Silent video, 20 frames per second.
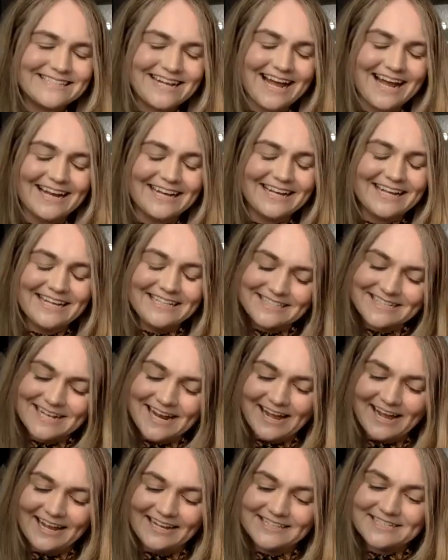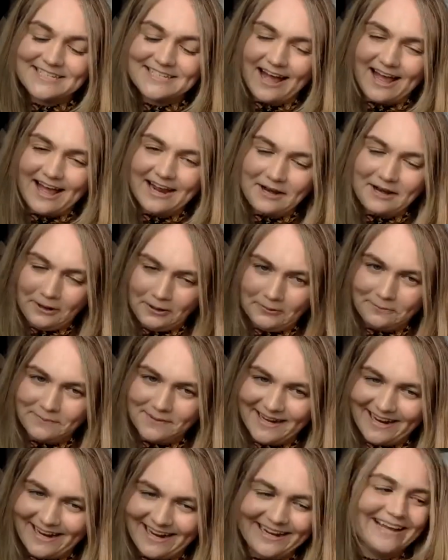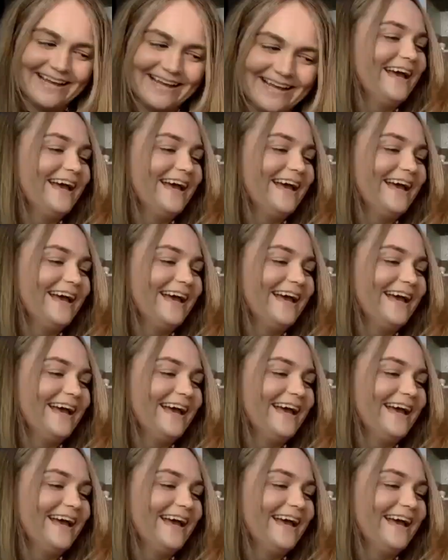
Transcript: Not. It's not. It's non-opening.